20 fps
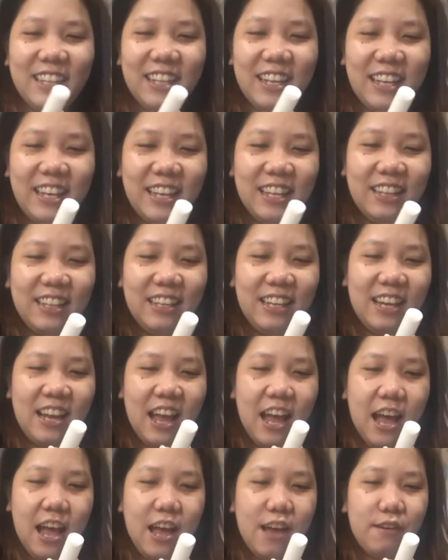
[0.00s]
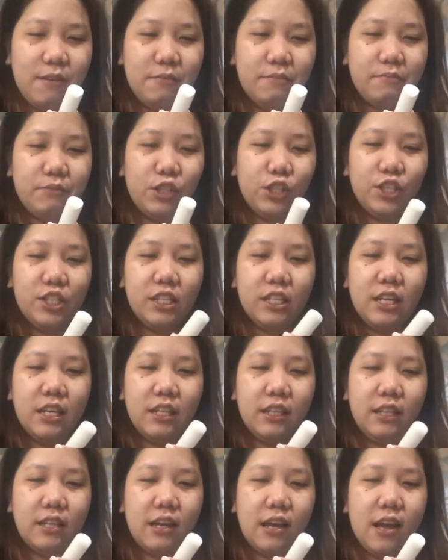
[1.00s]
Then I'm
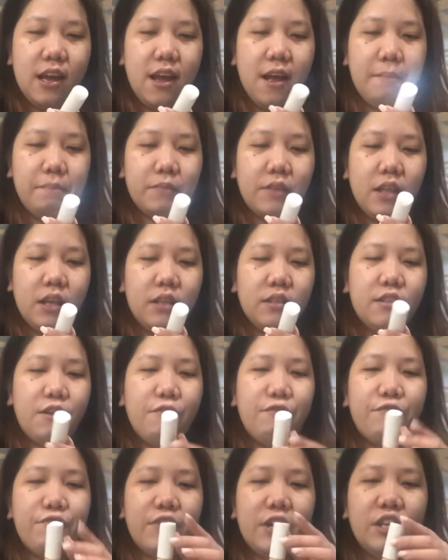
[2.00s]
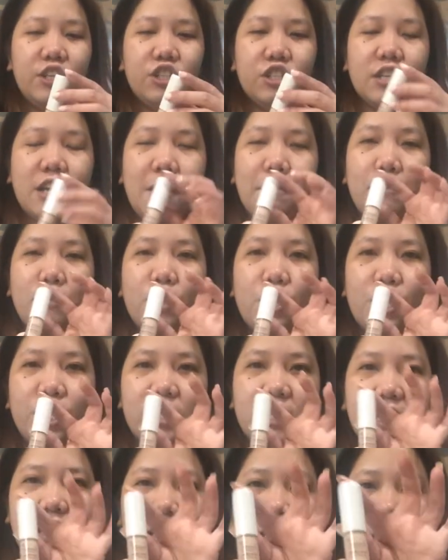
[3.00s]
using the Face Shop
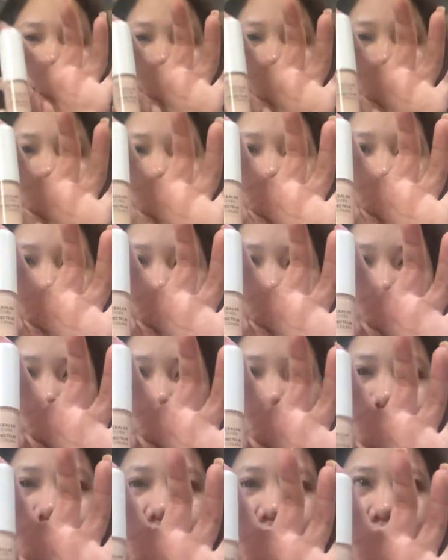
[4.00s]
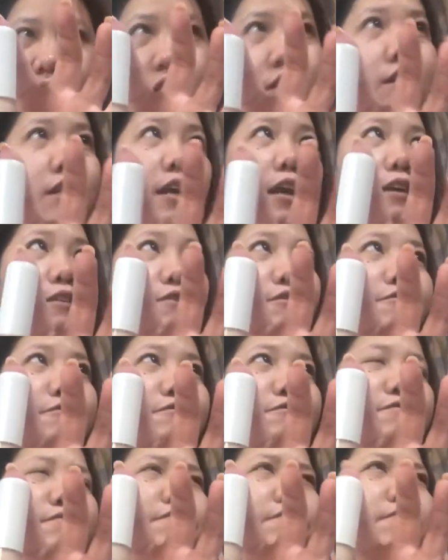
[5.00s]
concealer. I've been using this like
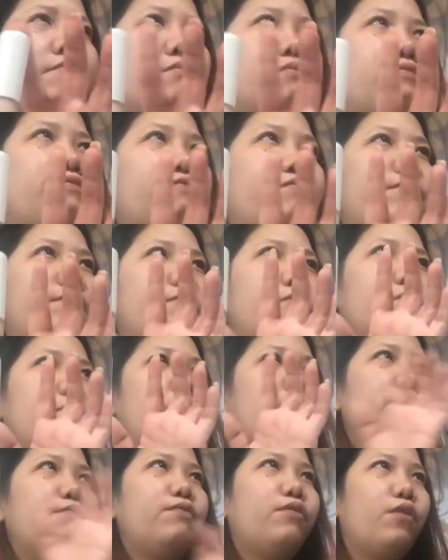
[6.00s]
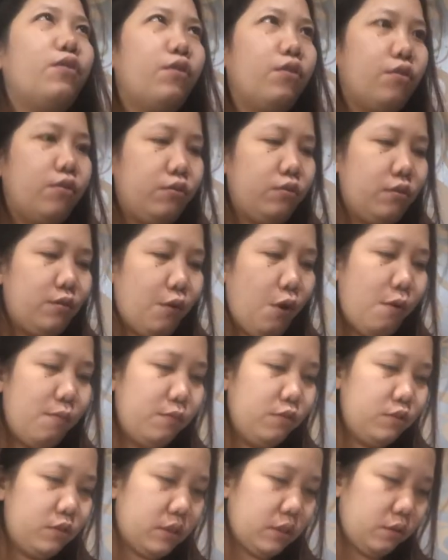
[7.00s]
for
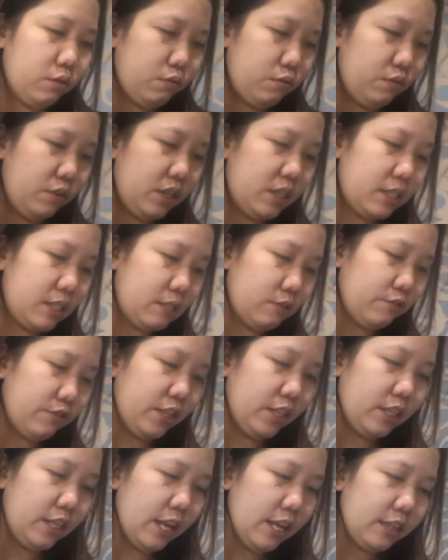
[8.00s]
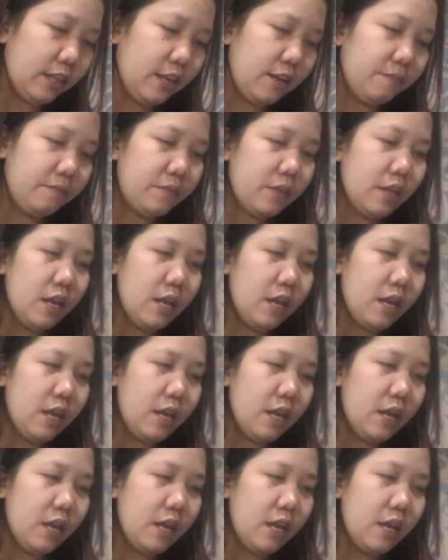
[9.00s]
almost 2 years already, I think.